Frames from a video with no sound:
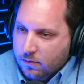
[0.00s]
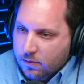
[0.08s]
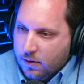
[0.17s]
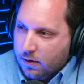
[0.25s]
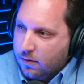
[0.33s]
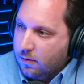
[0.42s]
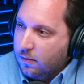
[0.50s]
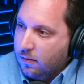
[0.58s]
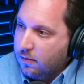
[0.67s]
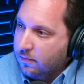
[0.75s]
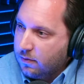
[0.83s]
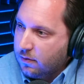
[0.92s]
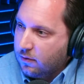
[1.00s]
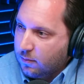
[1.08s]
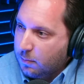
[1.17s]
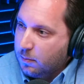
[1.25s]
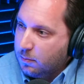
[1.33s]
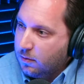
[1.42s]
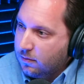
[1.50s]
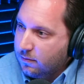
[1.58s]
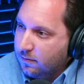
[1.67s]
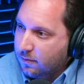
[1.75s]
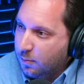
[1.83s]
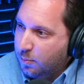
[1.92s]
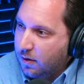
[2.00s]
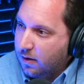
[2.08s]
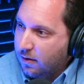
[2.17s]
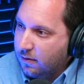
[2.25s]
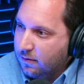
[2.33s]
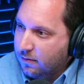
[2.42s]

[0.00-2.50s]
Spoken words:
that goal of a swimmable bay.